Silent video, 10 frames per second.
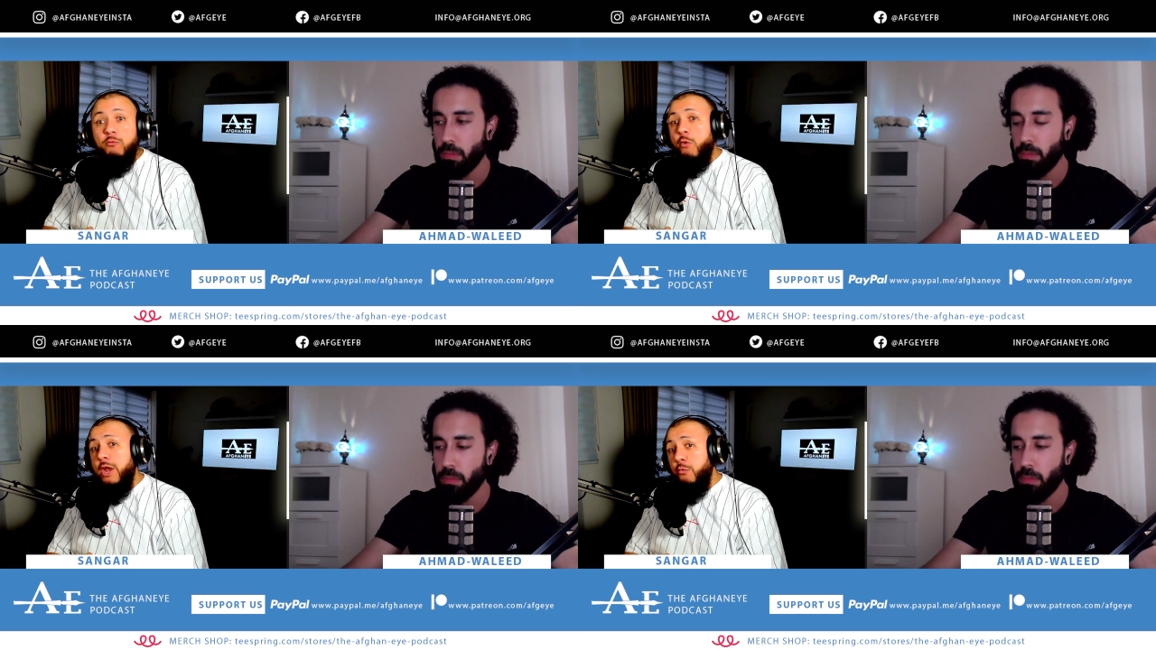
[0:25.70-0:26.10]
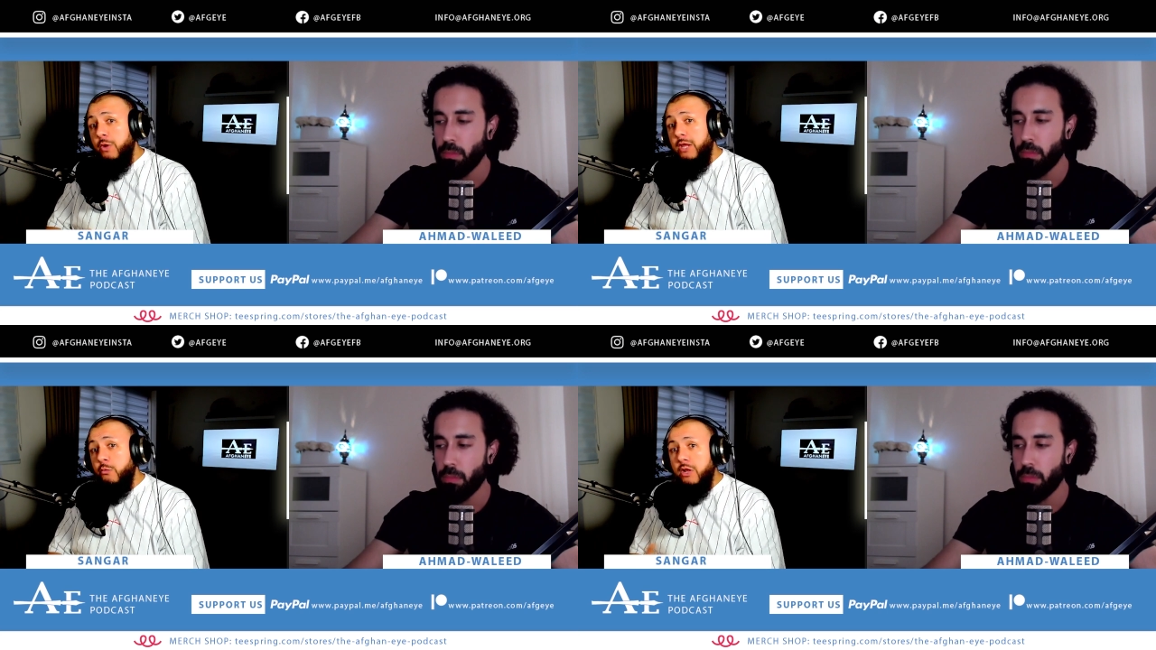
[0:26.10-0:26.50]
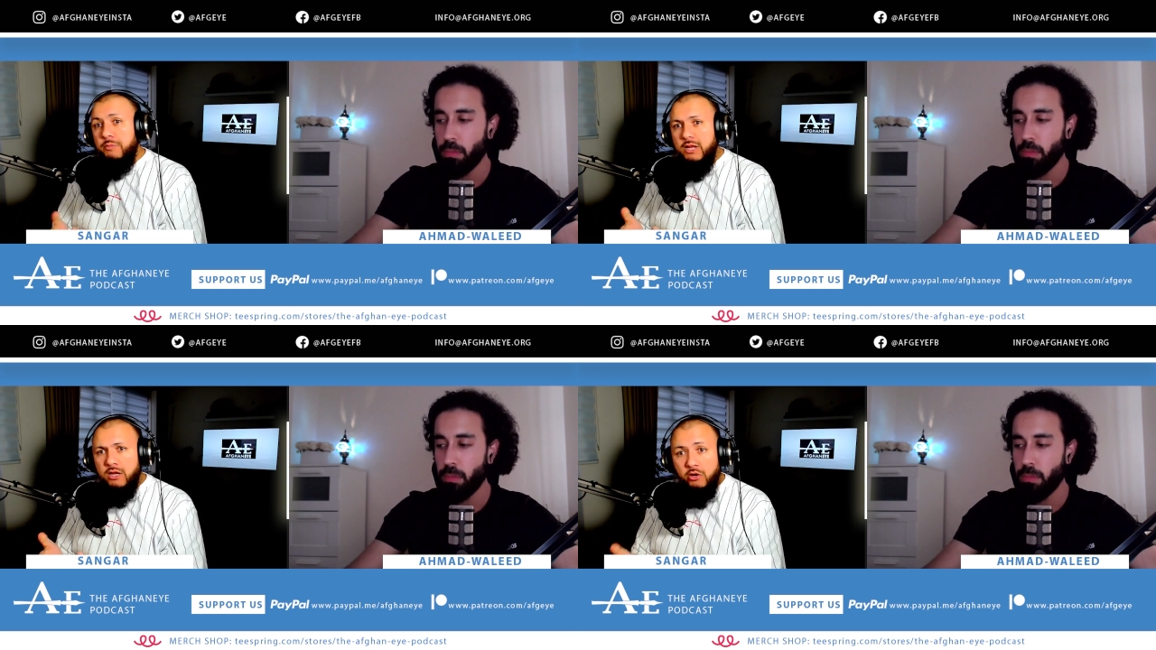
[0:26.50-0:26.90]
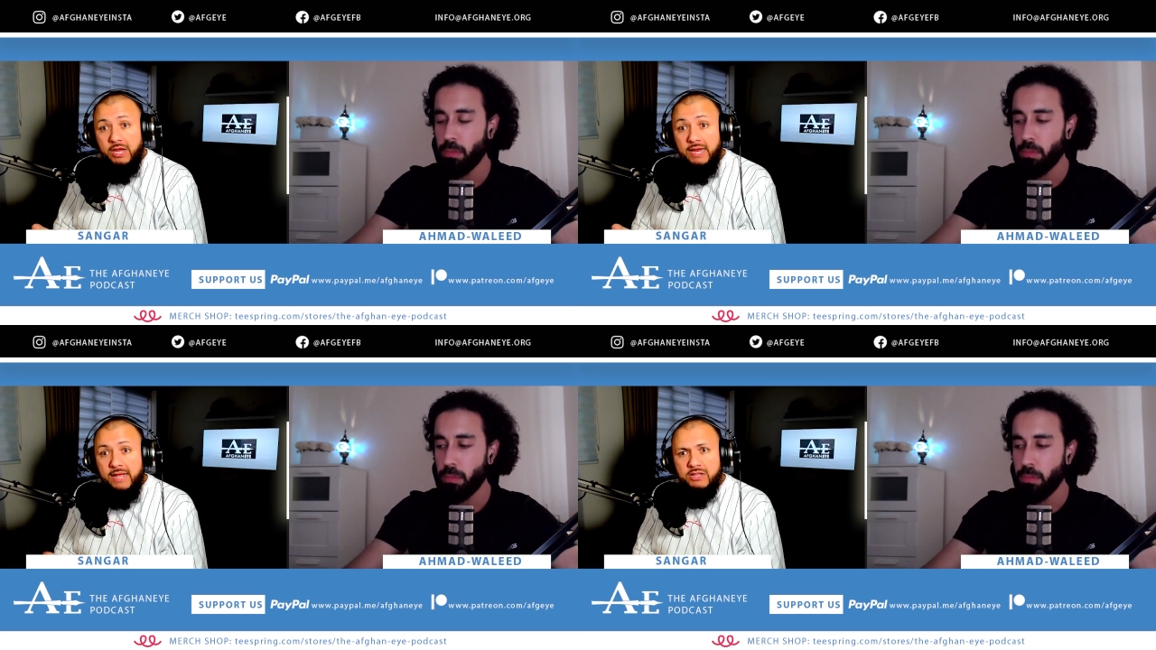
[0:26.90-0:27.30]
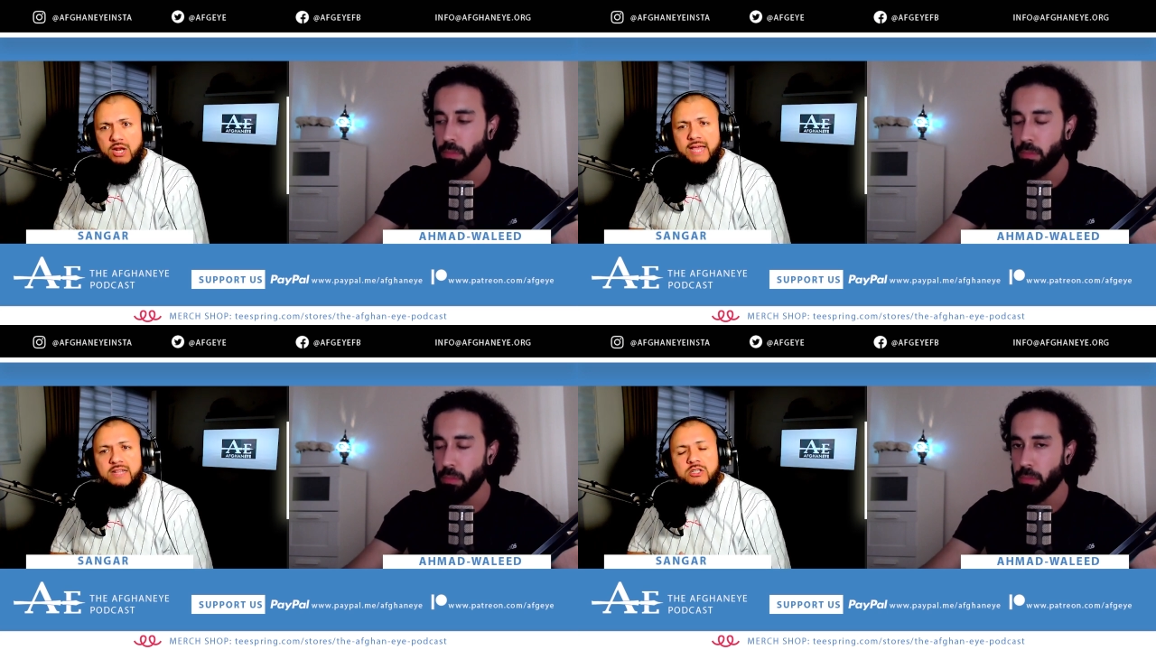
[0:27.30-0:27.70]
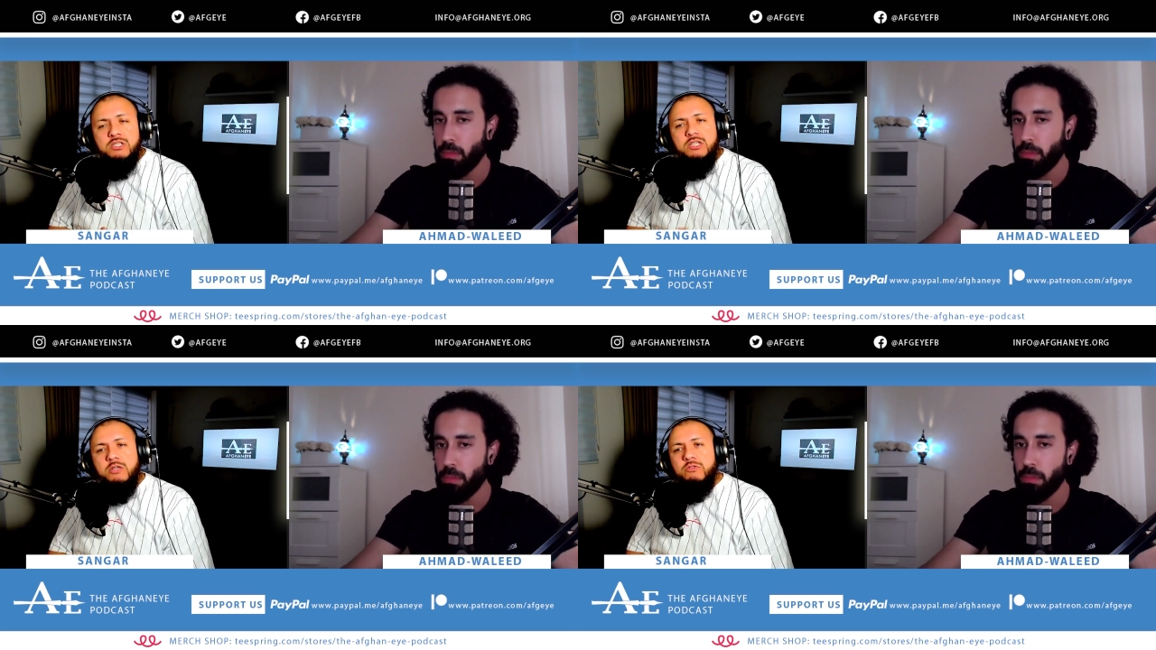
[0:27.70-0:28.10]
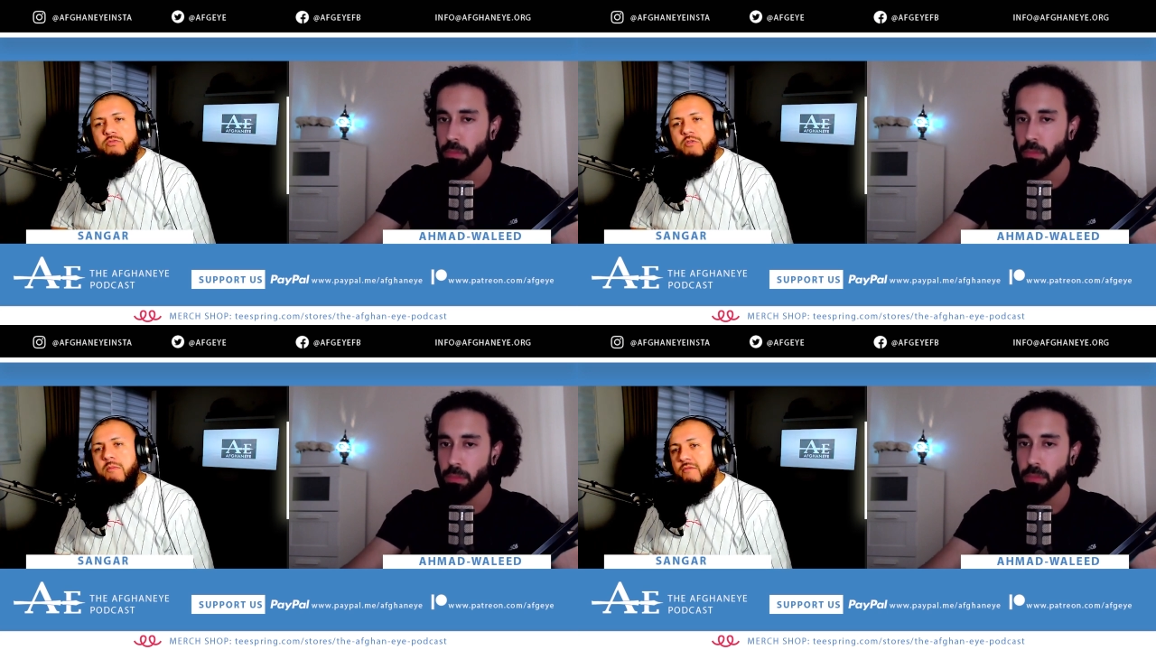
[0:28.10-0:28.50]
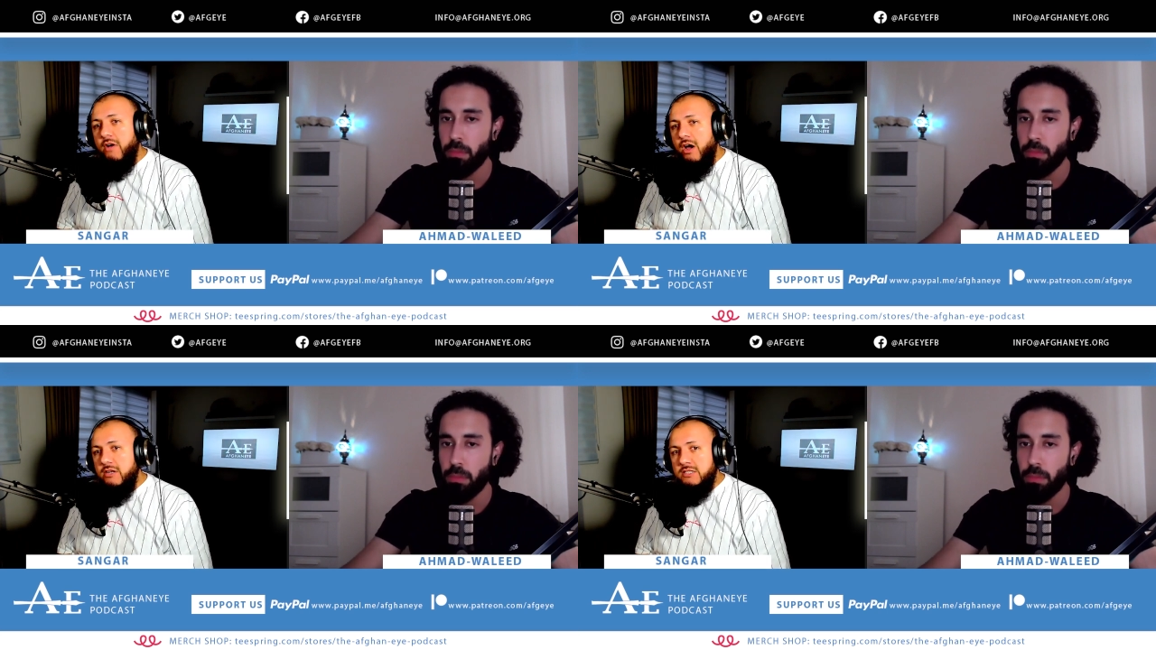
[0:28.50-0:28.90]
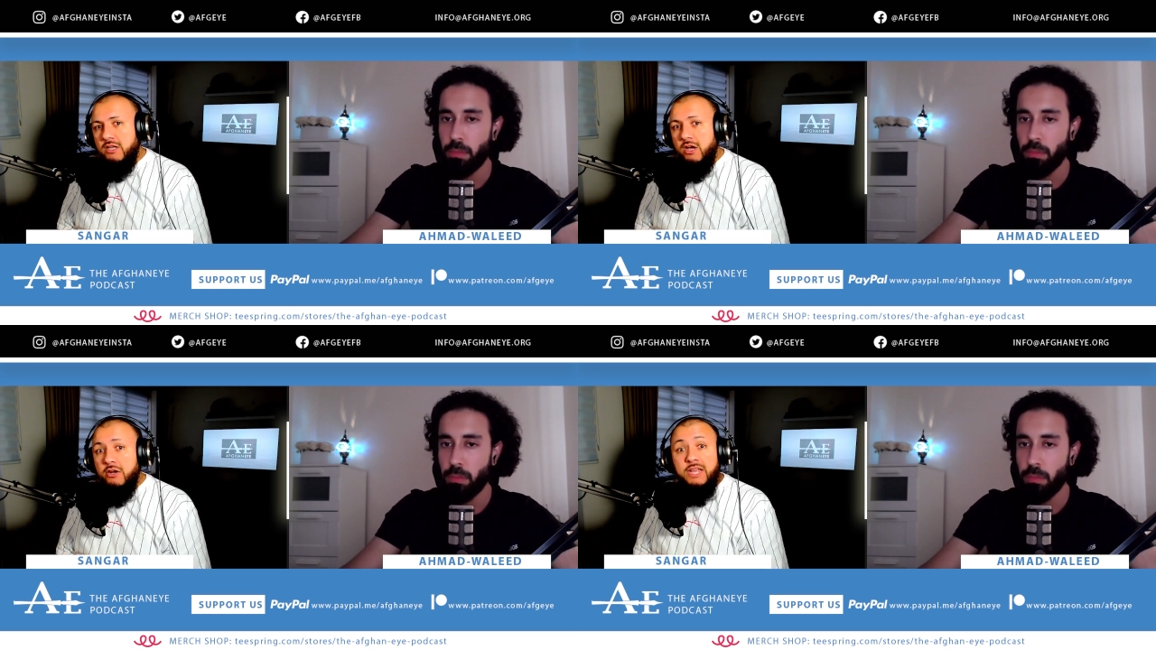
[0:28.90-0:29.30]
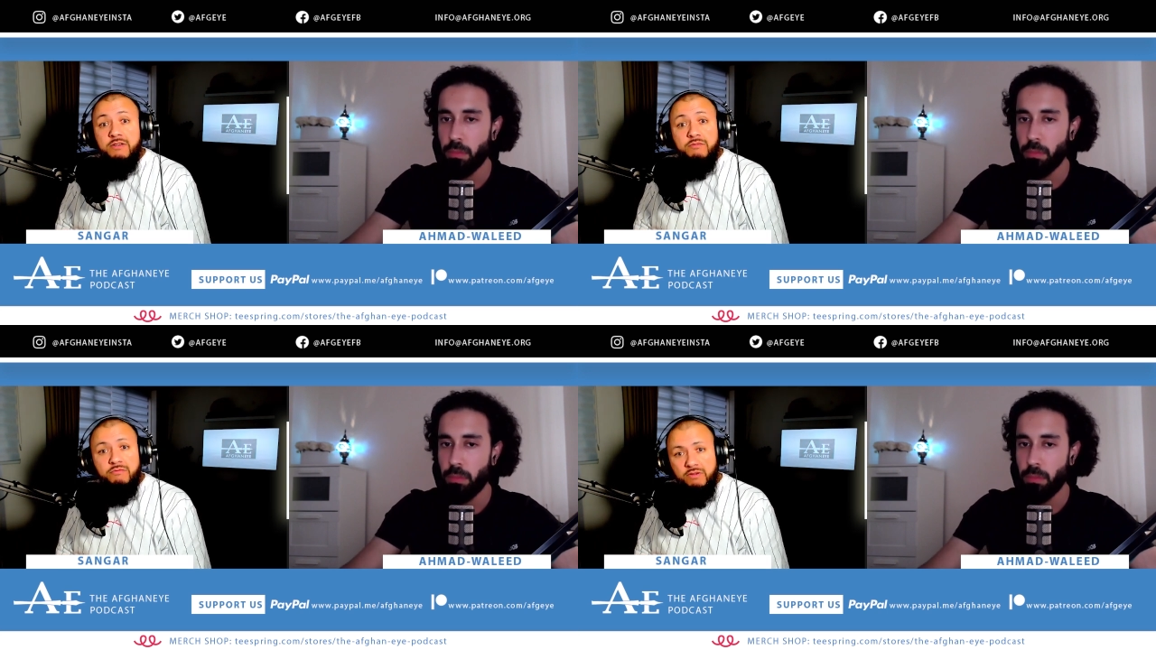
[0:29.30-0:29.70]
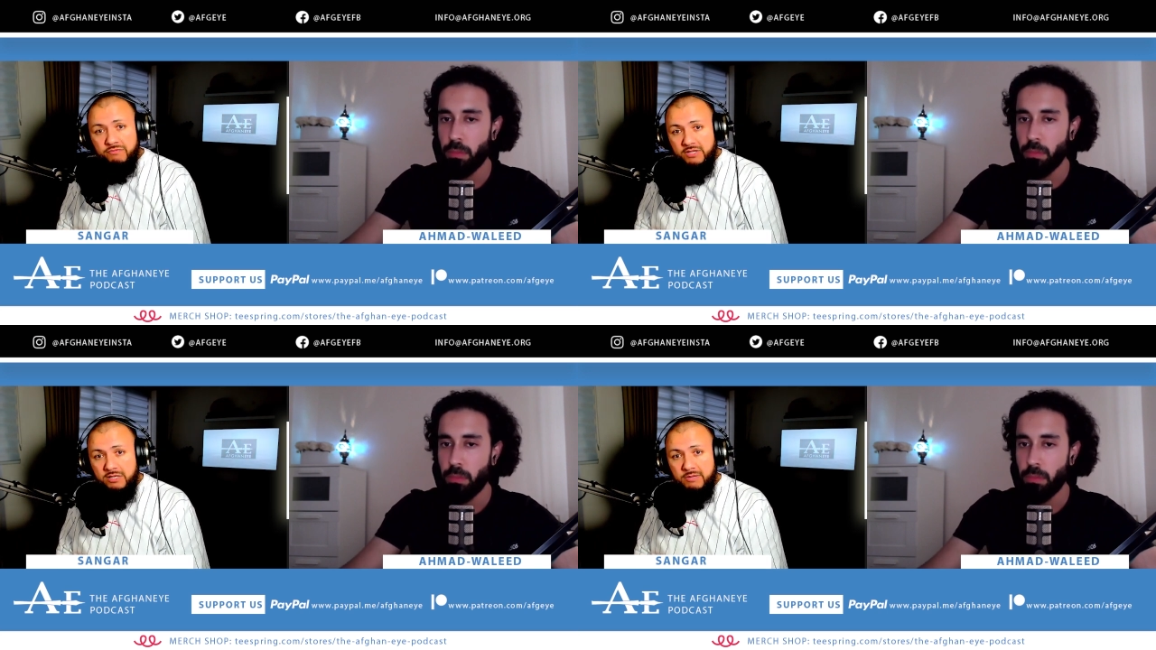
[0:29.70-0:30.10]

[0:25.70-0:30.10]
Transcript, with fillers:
Speaker 1: where we will be looking at the latest news from Afghanistan in 15